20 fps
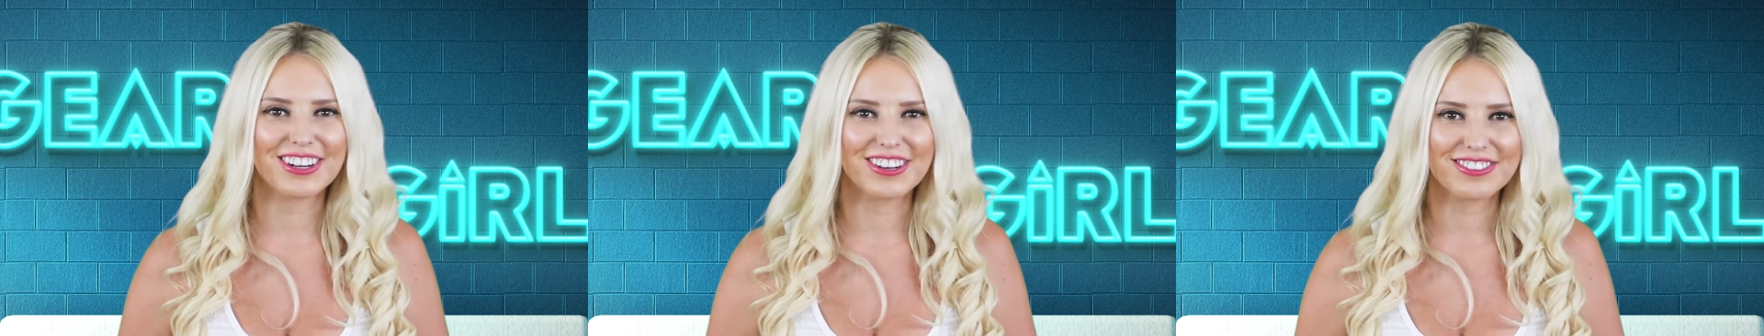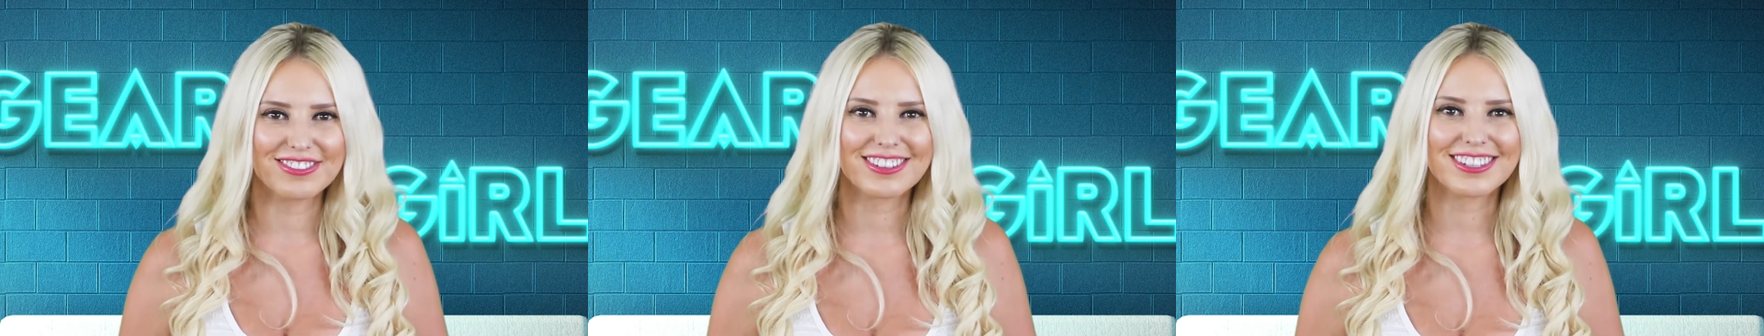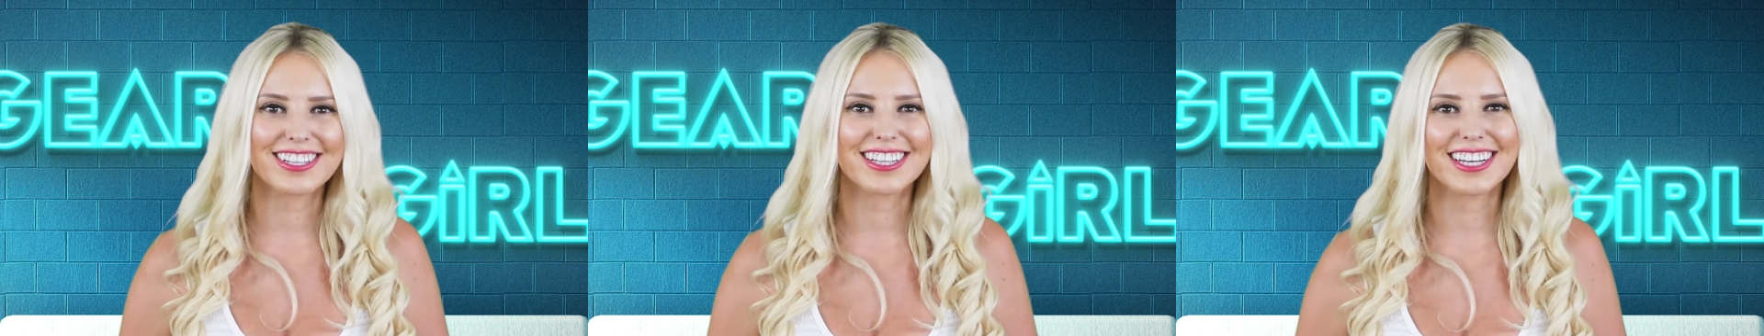
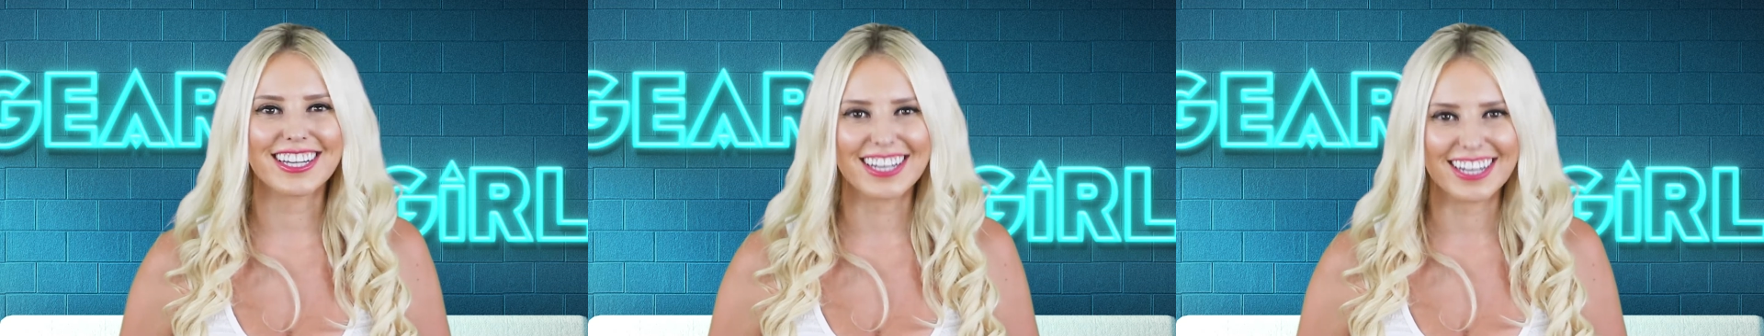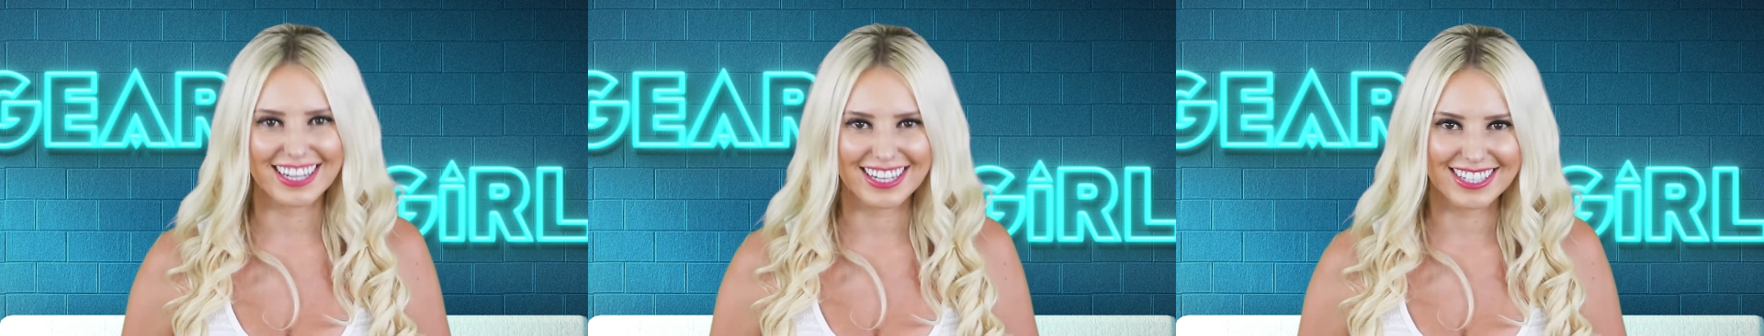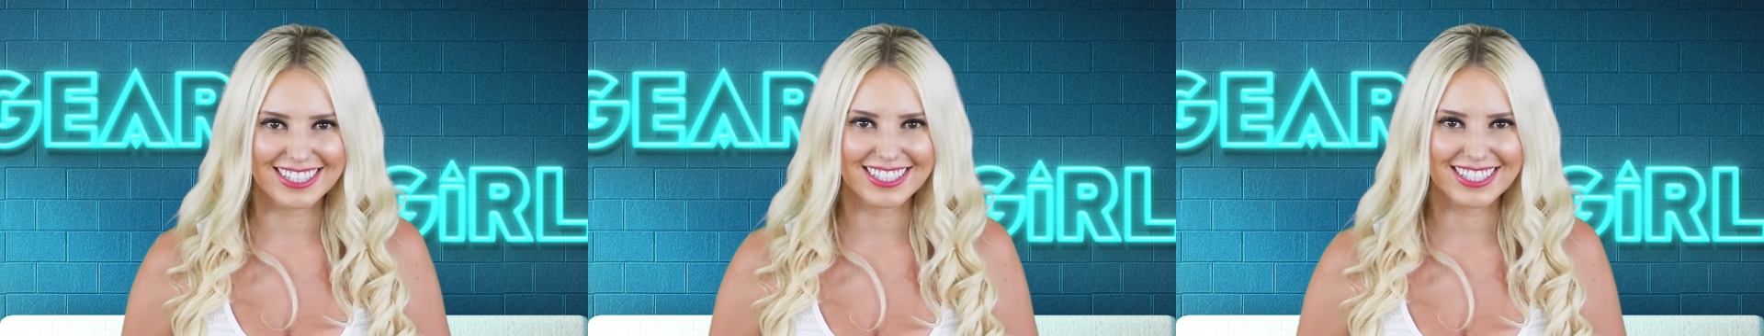over the
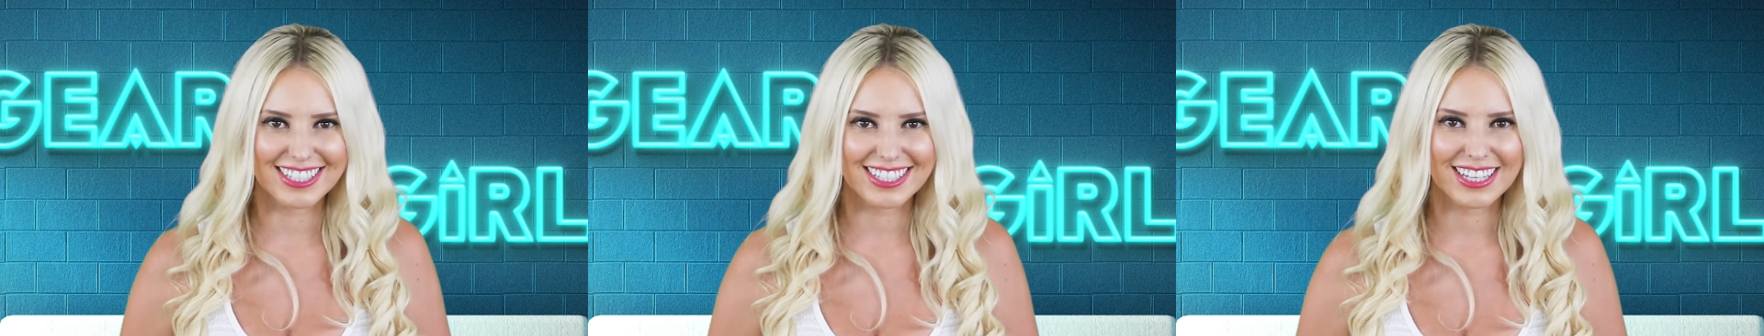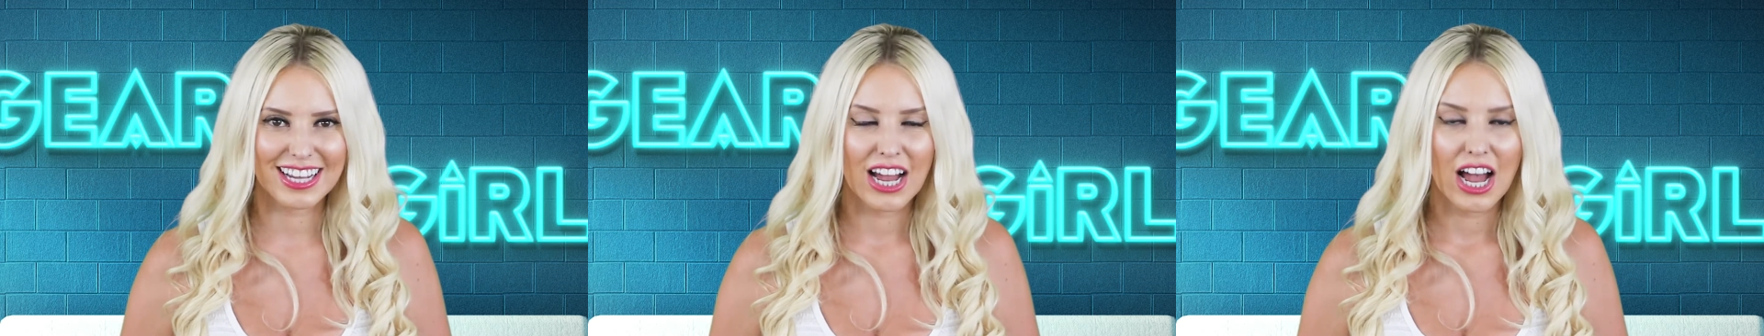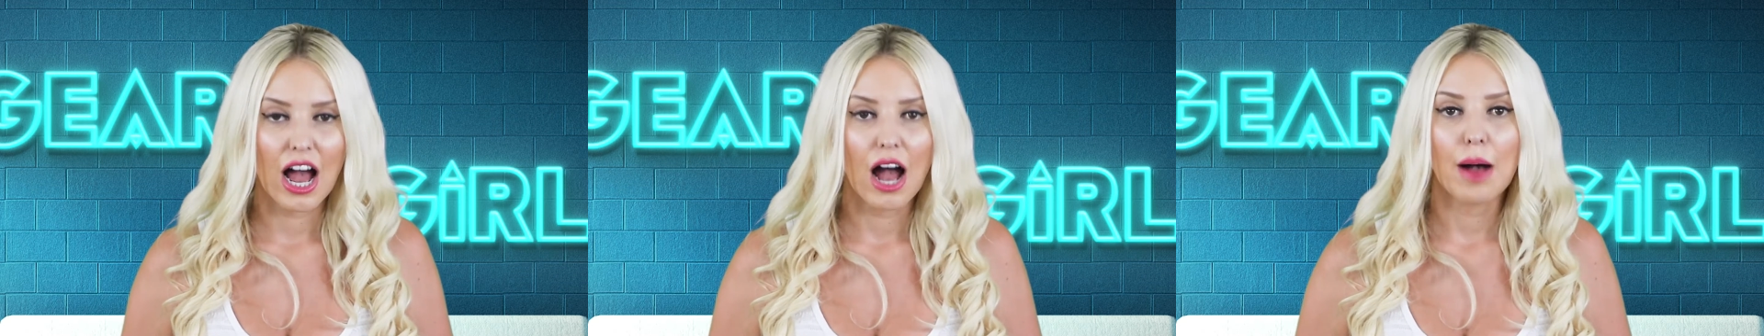years.
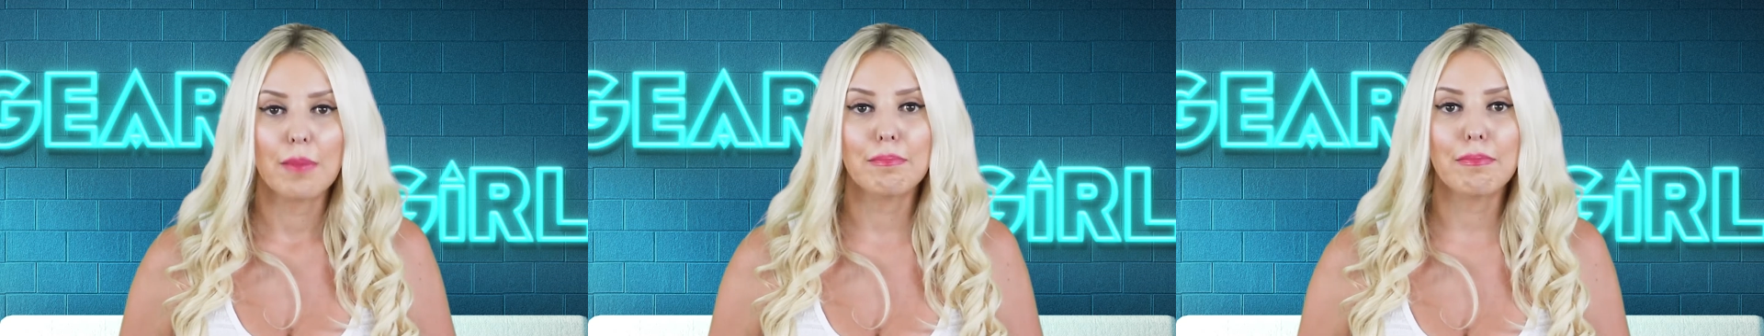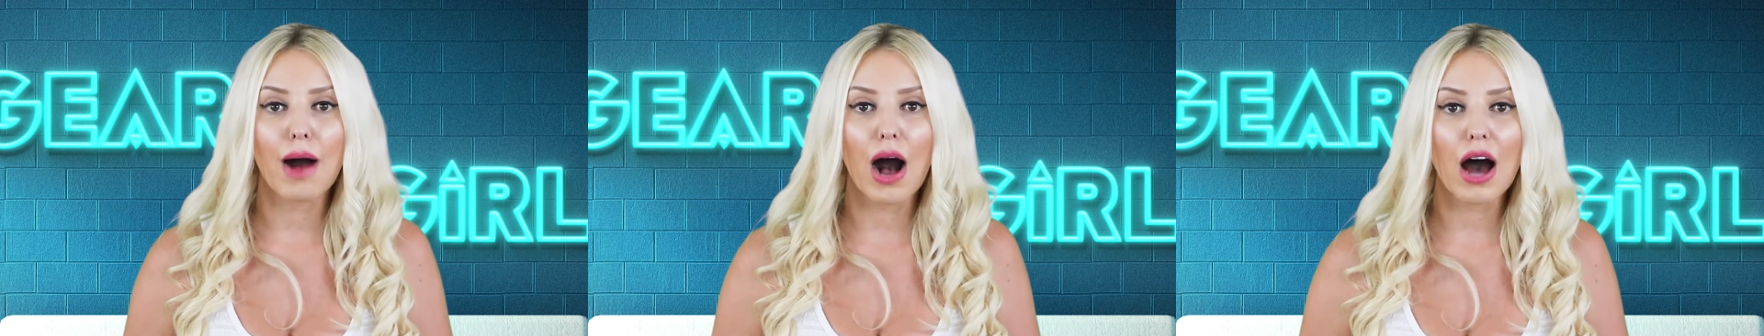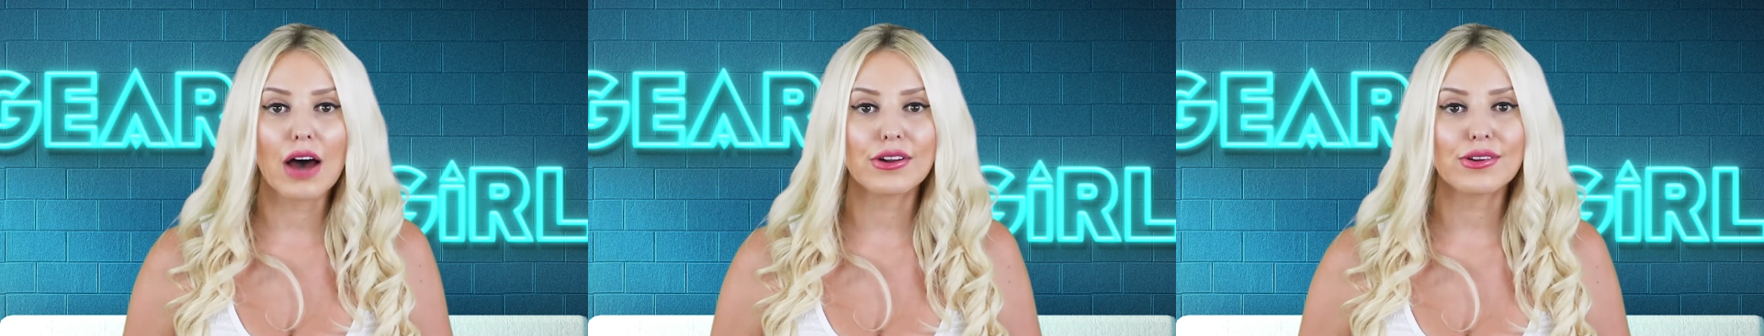
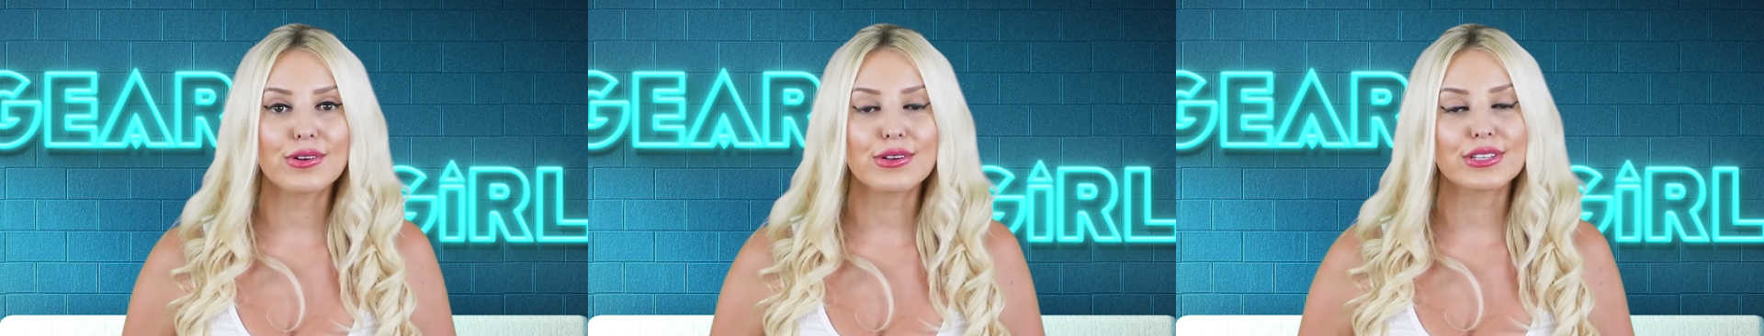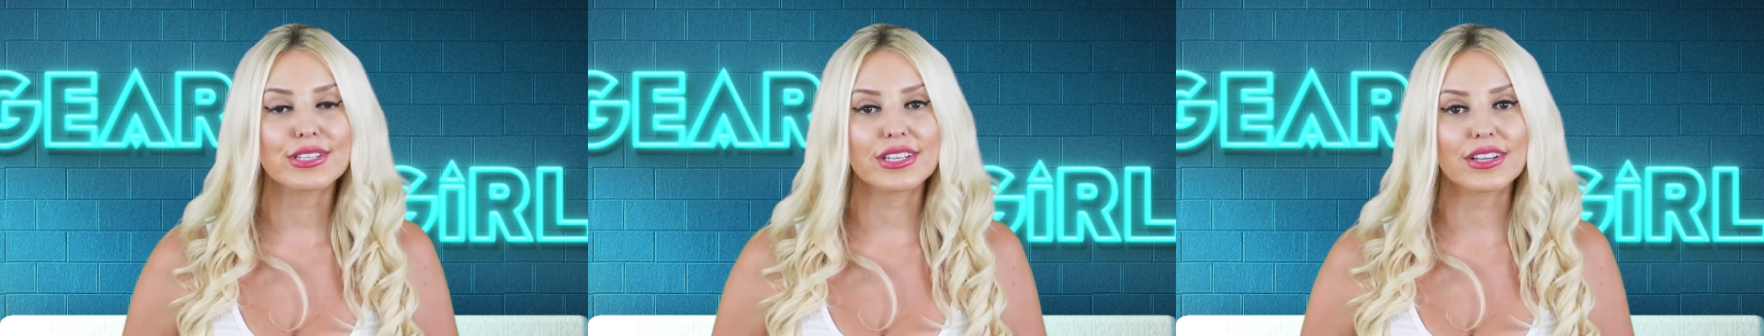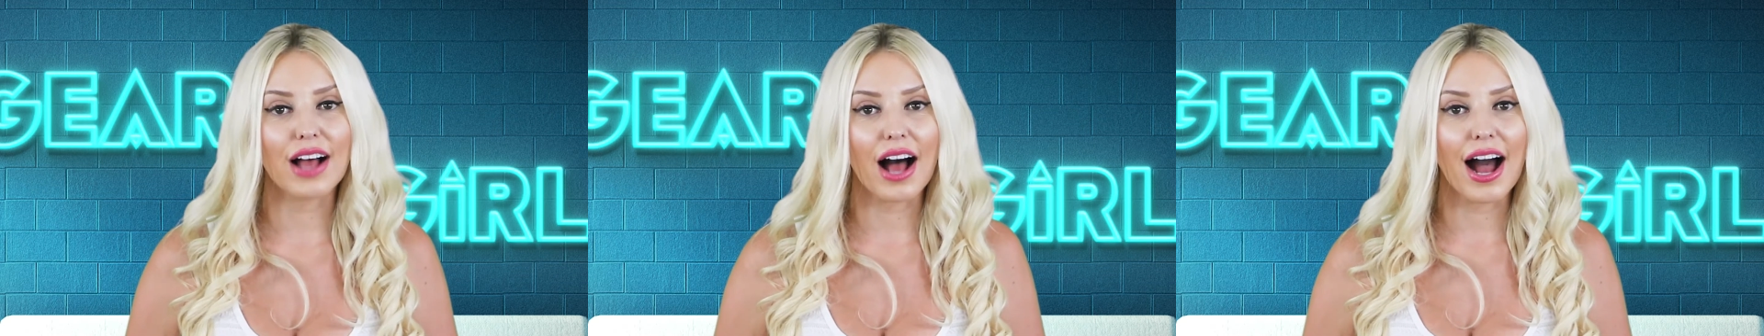
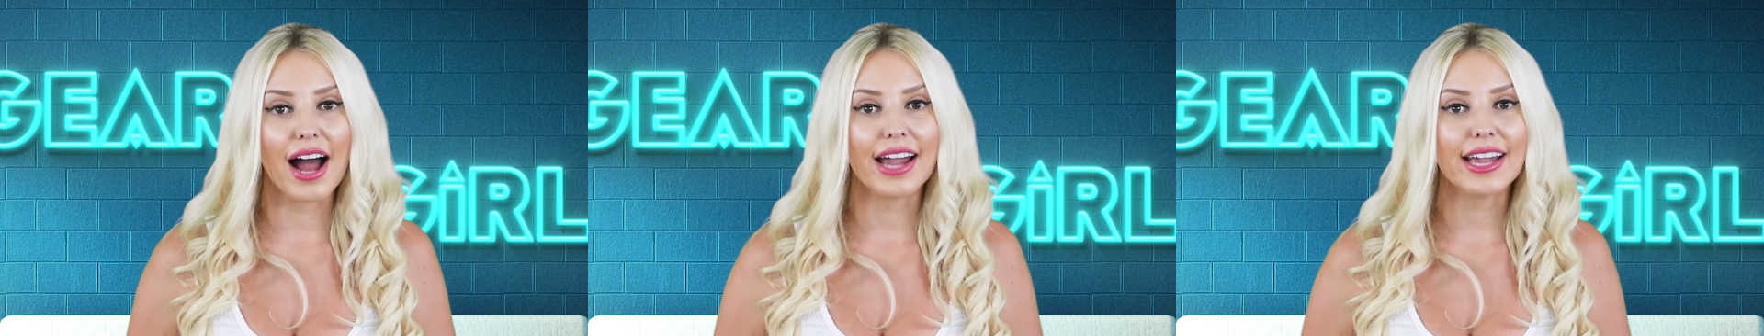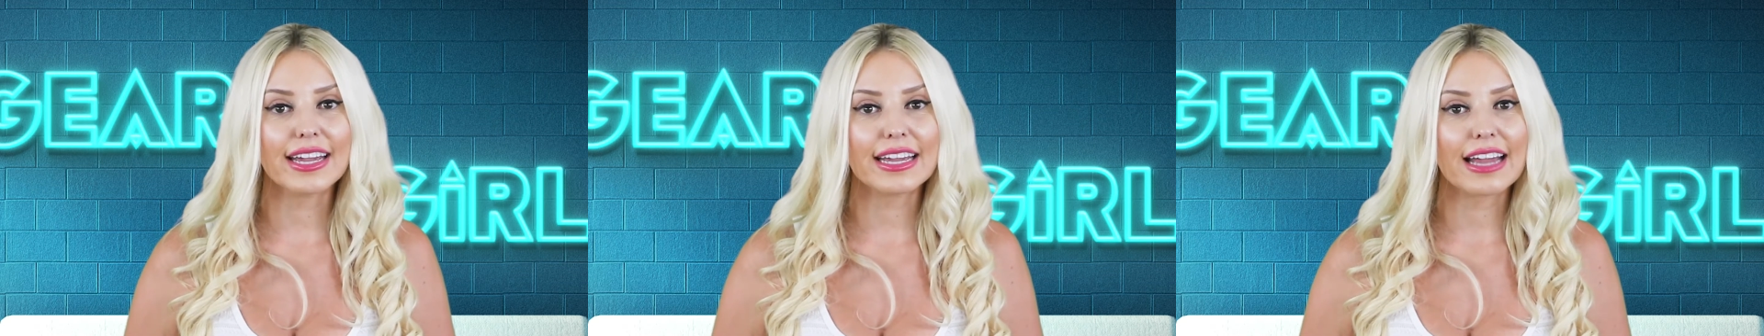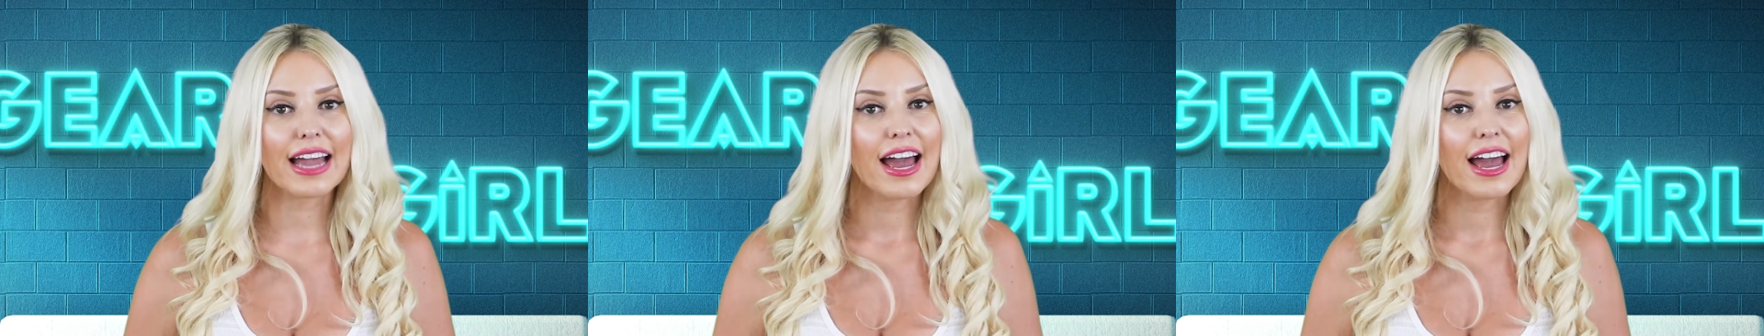Models like